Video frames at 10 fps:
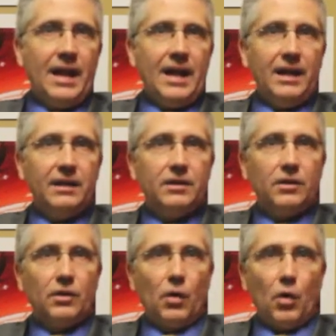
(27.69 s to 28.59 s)
And
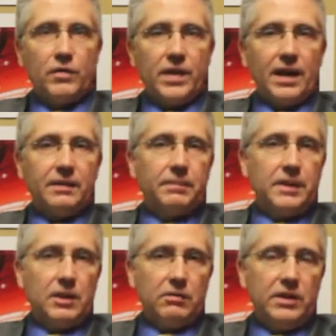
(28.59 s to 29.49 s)
over that
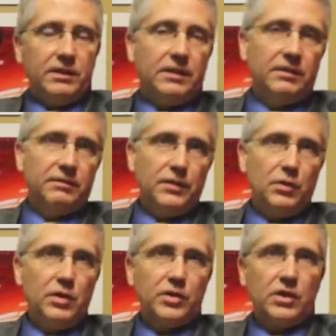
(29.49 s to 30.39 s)
period, a few
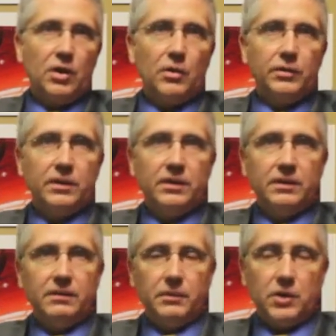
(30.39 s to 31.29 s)
years ago,
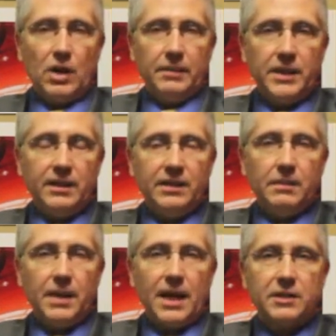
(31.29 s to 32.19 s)
it was dominated in
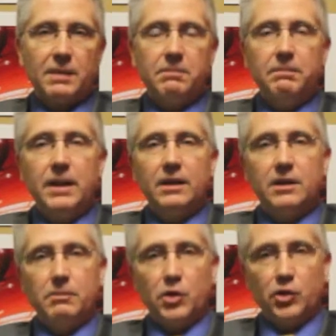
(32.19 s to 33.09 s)
the past by big
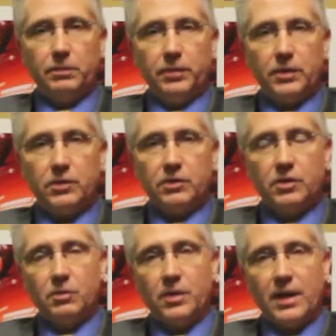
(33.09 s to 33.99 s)
commercial
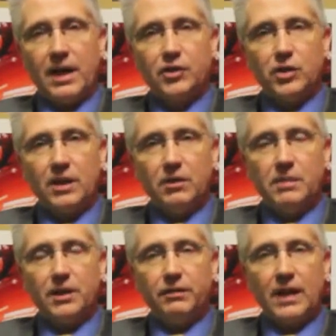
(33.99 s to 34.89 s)
printers where they actually had the
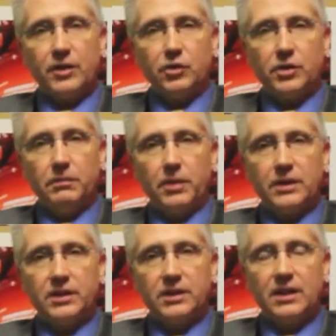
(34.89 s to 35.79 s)
manufacturers and
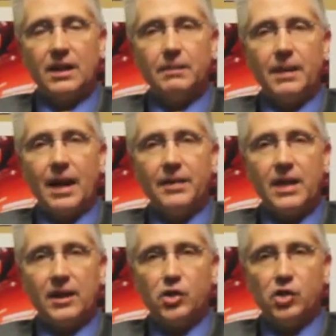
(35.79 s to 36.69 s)
presses set up at
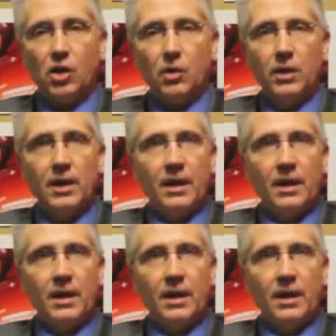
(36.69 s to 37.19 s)
that show.